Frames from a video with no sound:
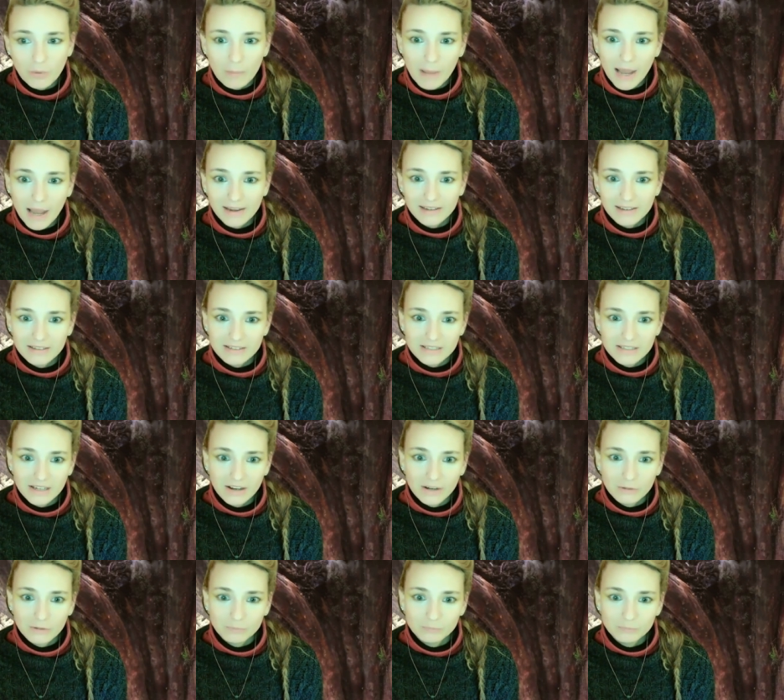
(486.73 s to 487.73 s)
mind.
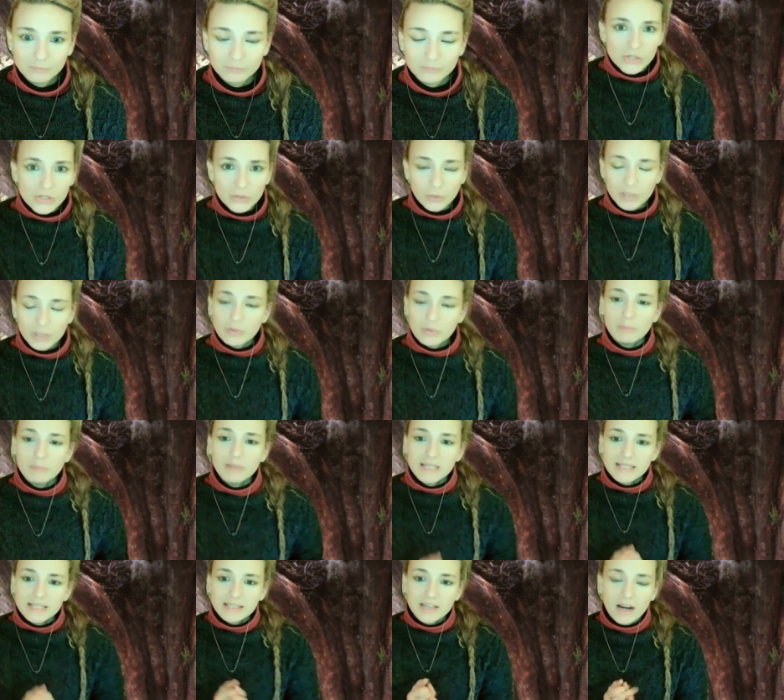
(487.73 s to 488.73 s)
So it will
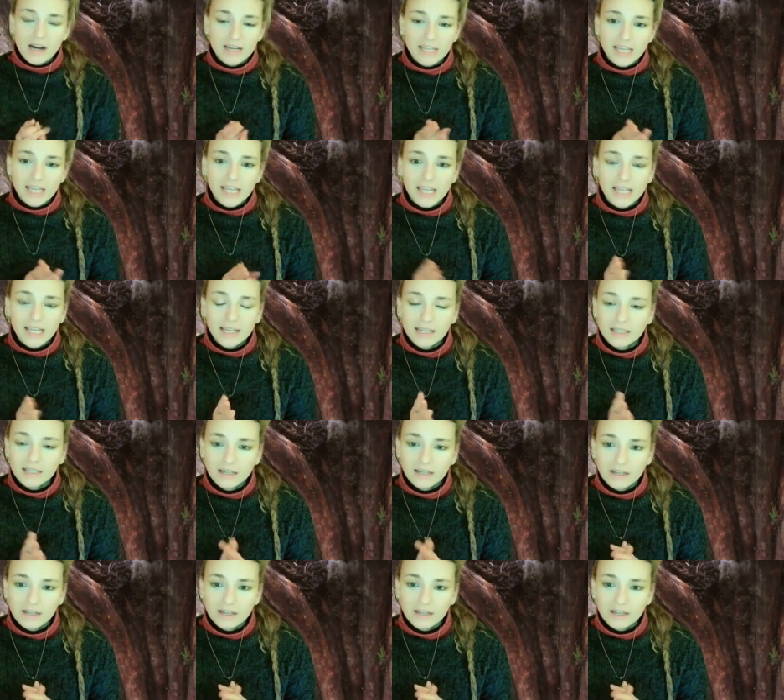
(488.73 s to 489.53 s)
be starting